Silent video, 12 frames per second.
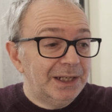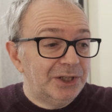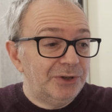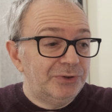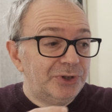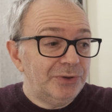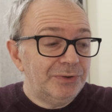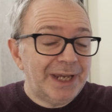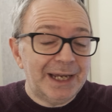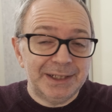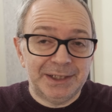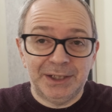You do
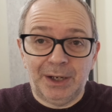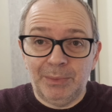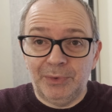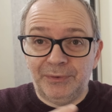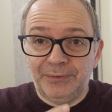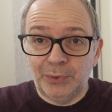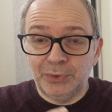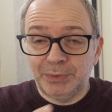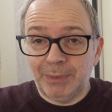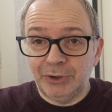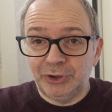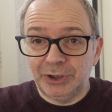get some false
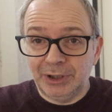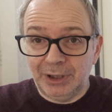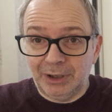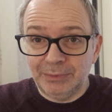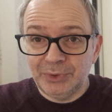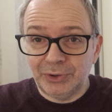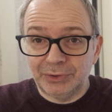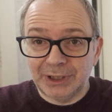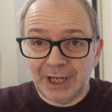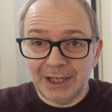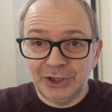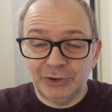motion alarms on
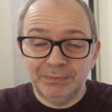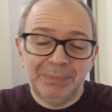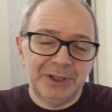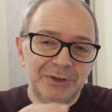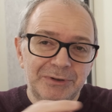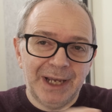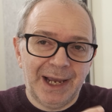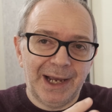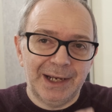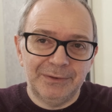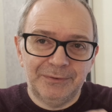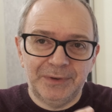occasion, but you
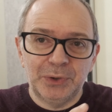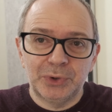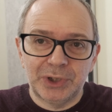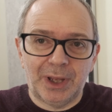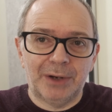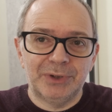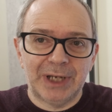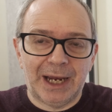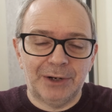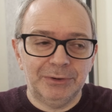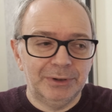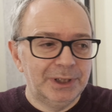can filter those
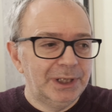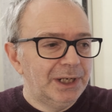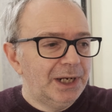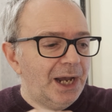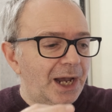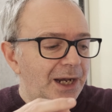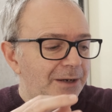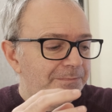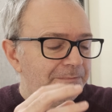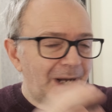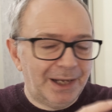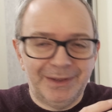out. Uh,
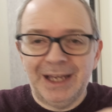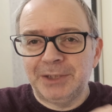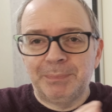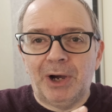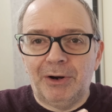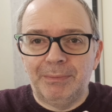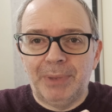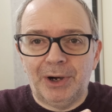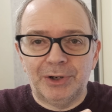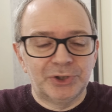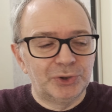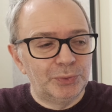but that's par and
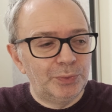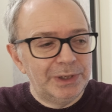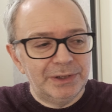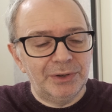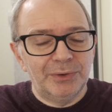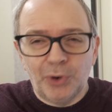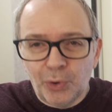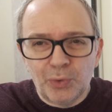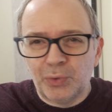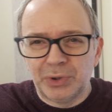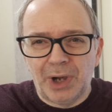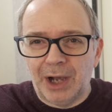parcel with
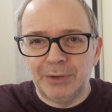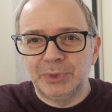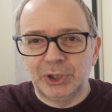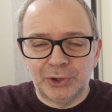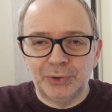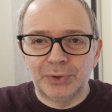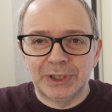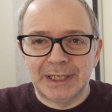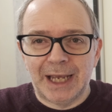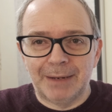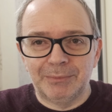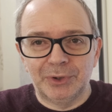all home security
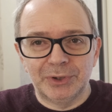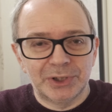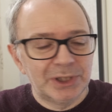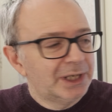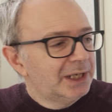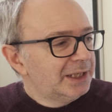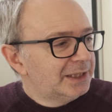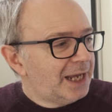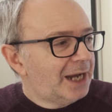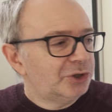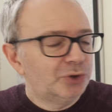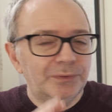cameras. The
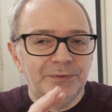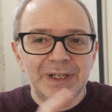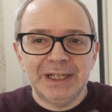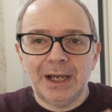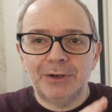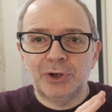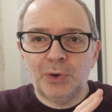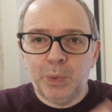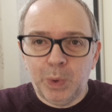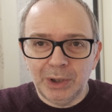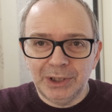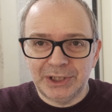actual video
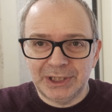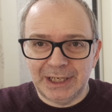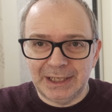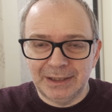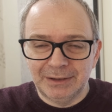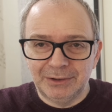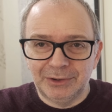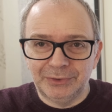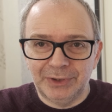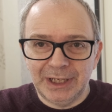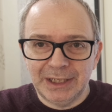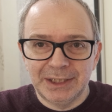quality
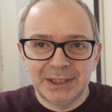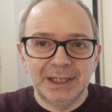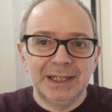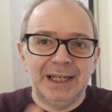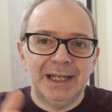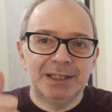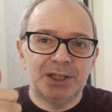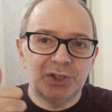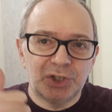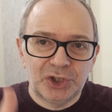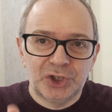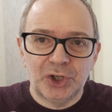on this is
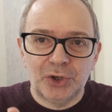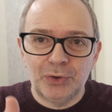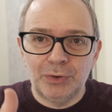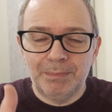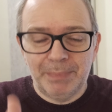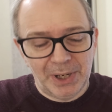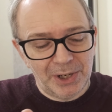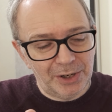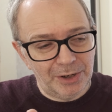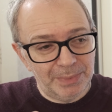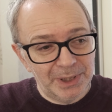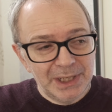
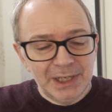superb.